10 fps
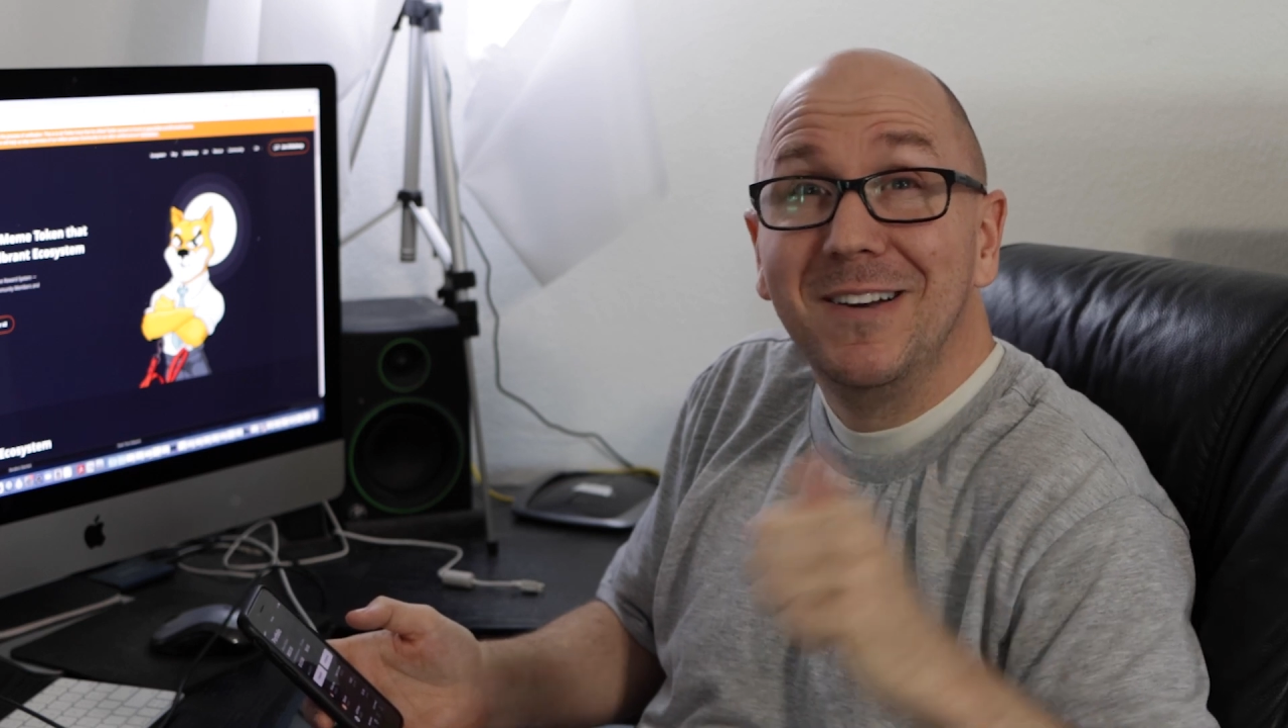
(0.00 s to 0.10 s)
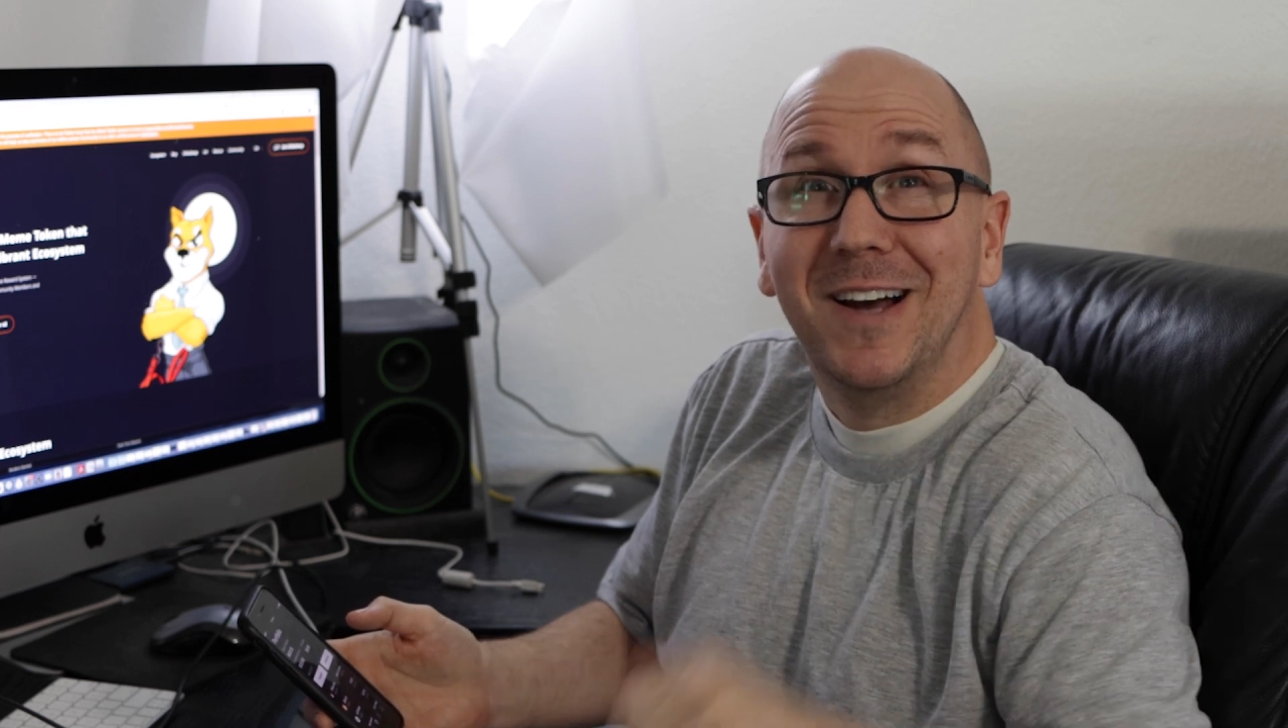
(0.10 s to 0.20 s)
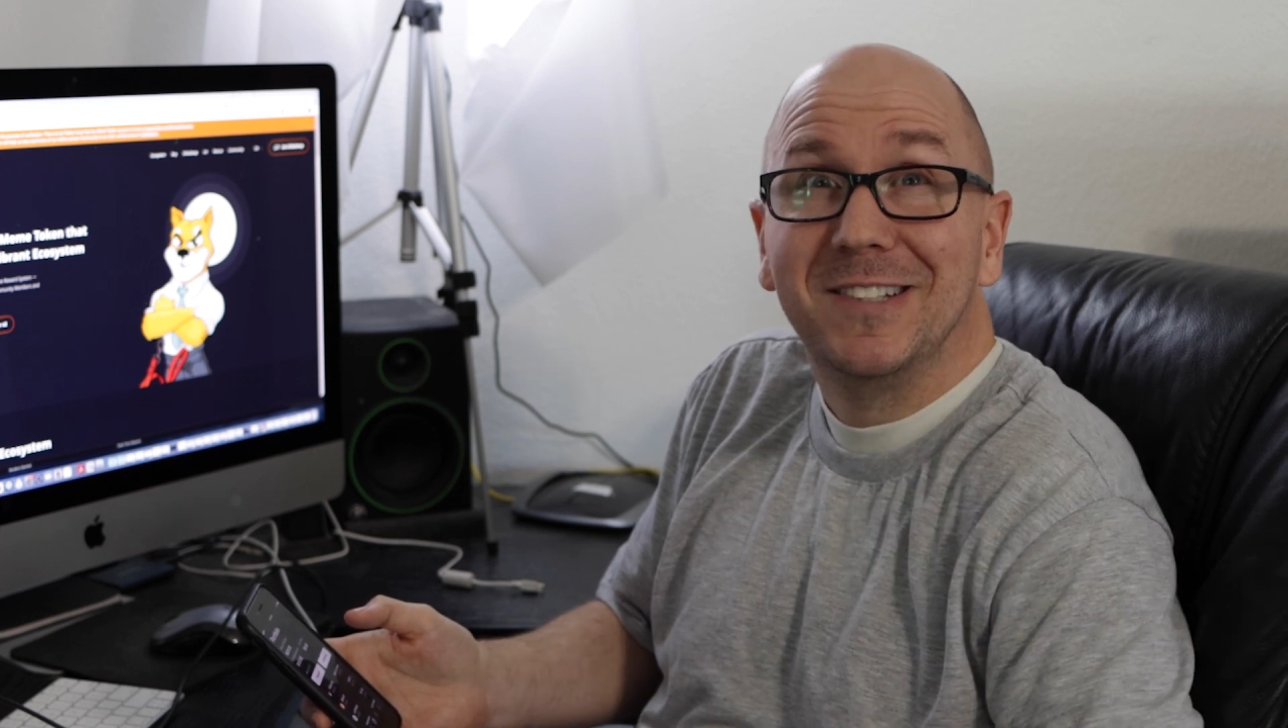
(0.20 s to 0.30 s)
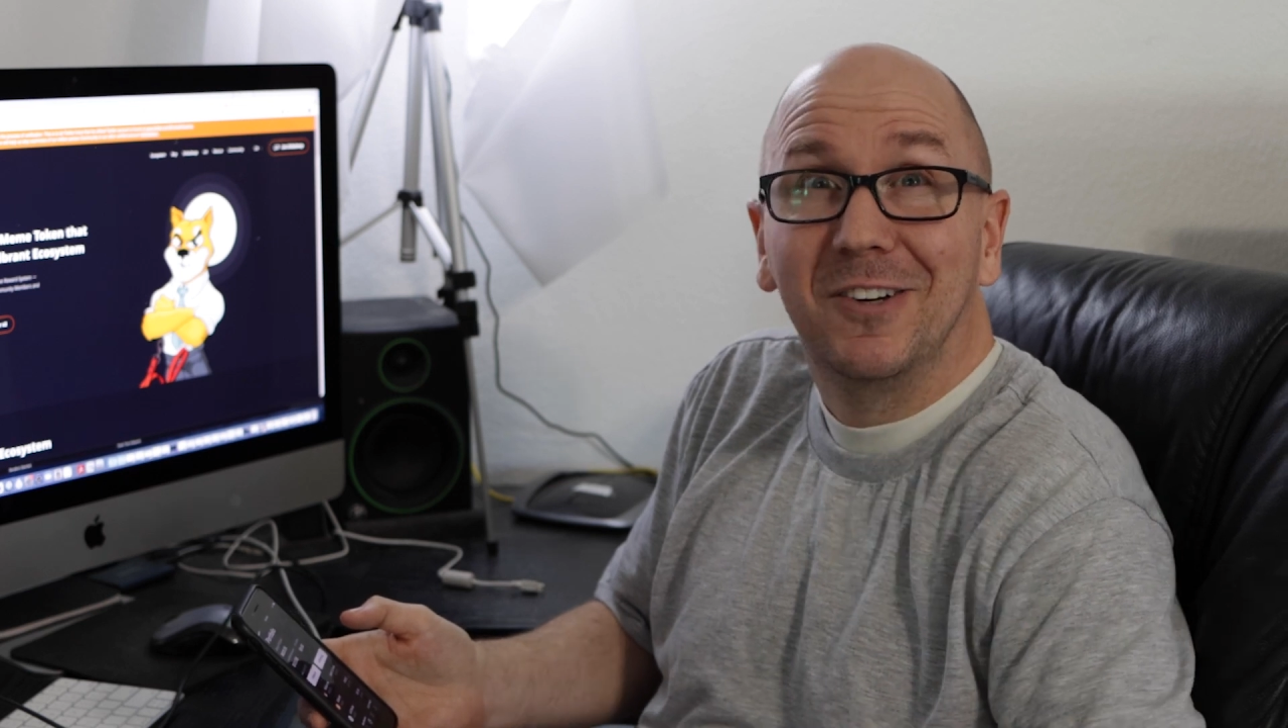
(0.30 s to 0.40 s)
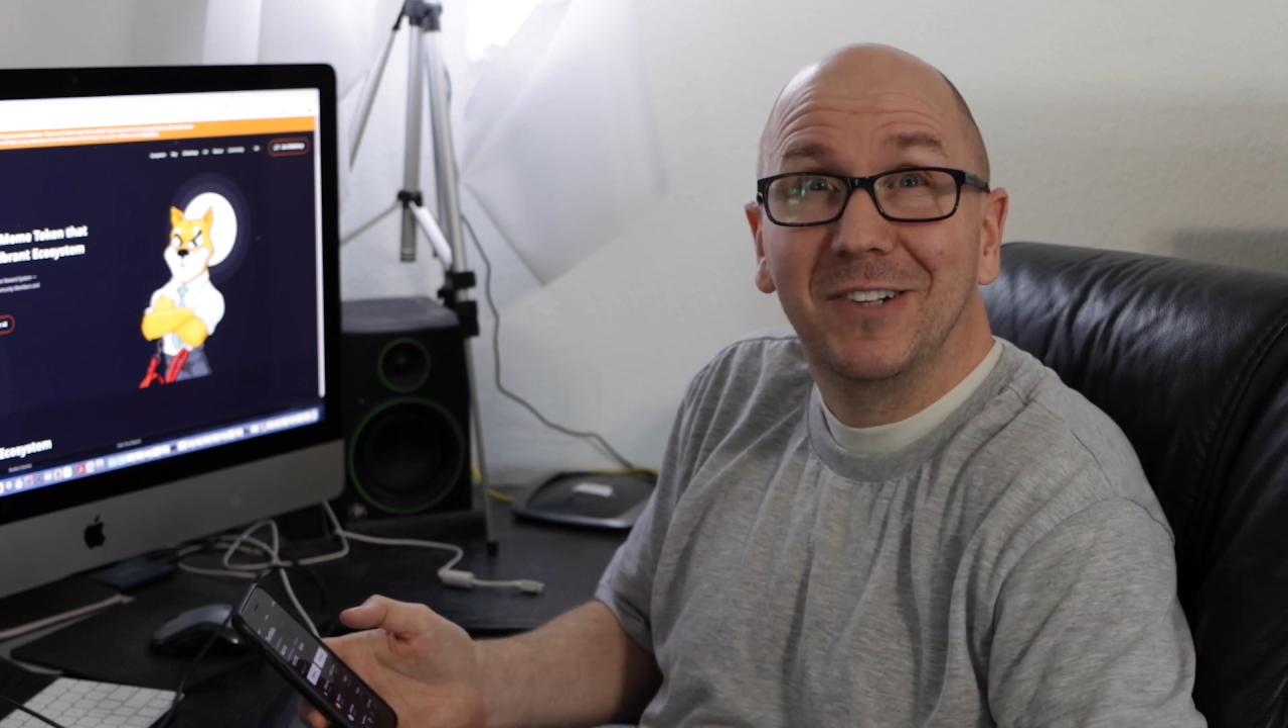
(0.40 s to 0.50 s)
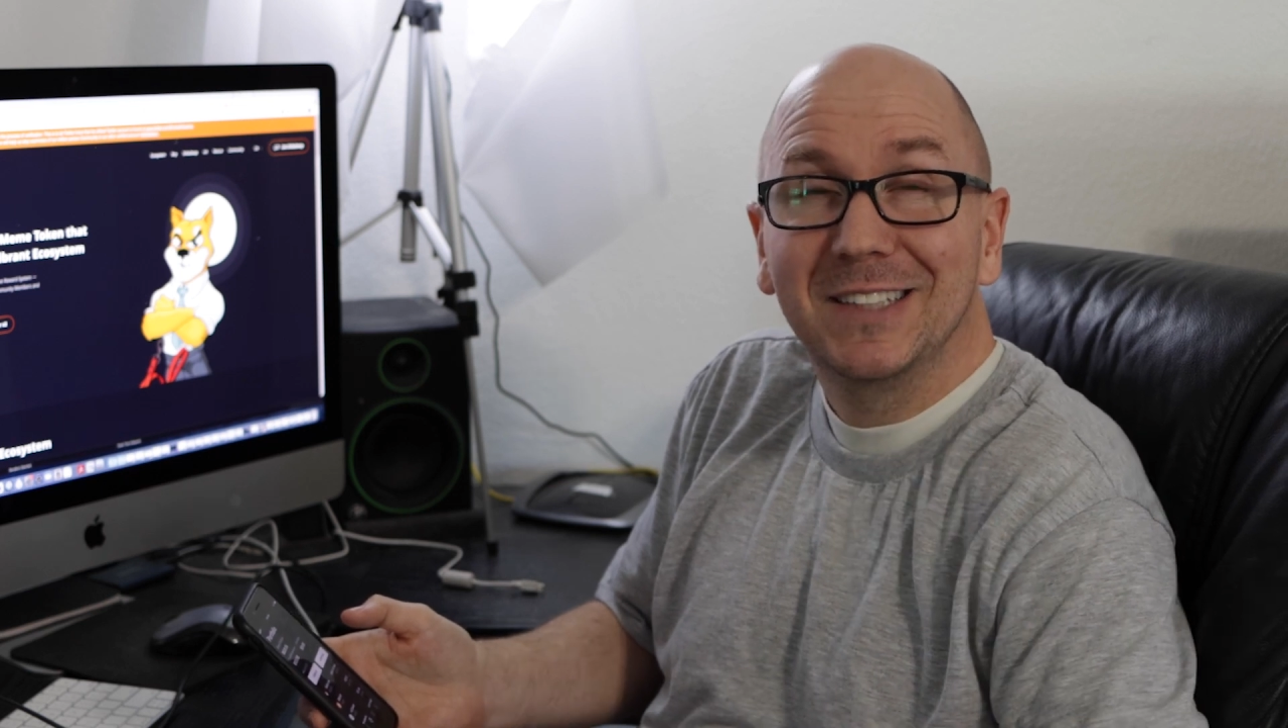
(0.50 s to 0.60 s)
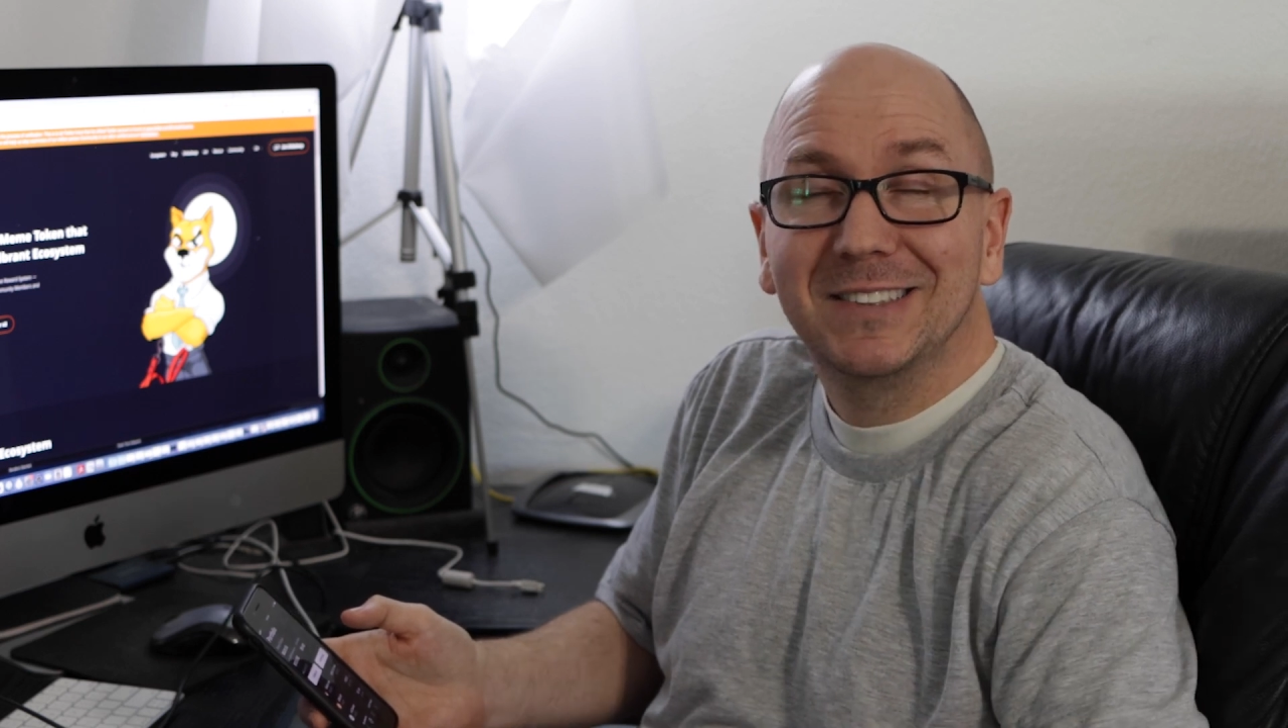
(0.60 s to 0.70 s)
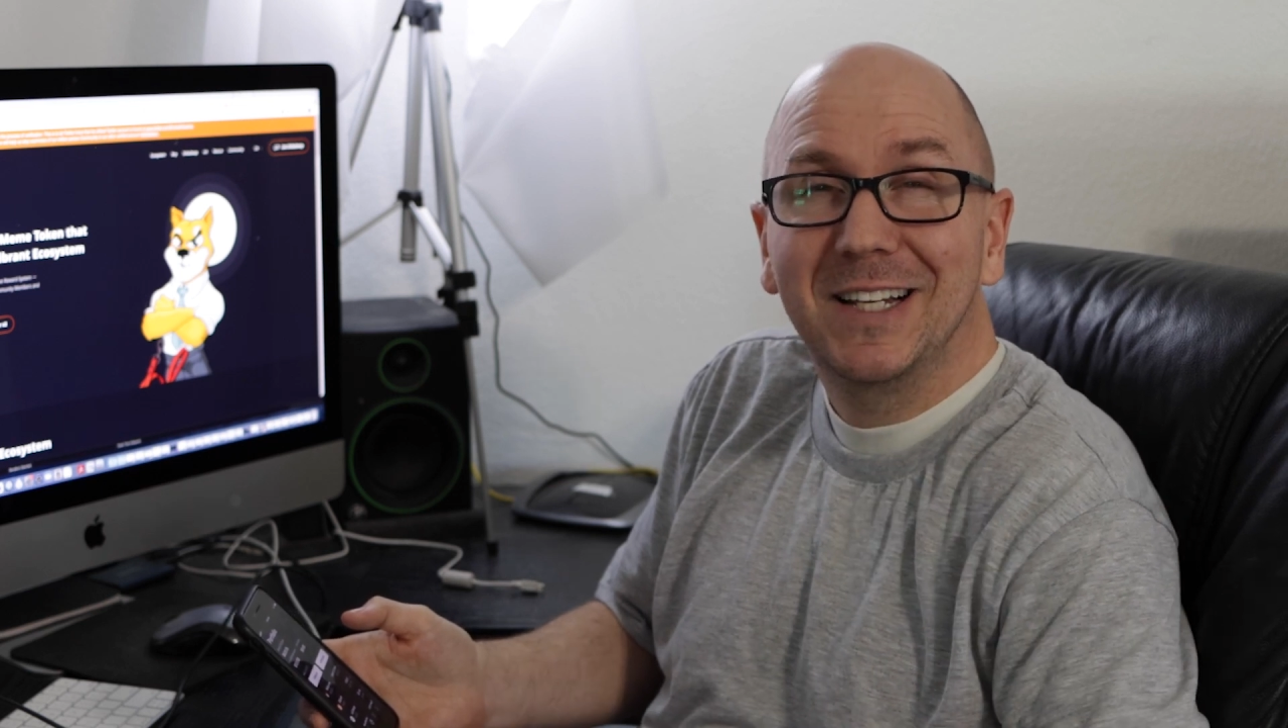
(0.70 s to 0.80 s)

Until next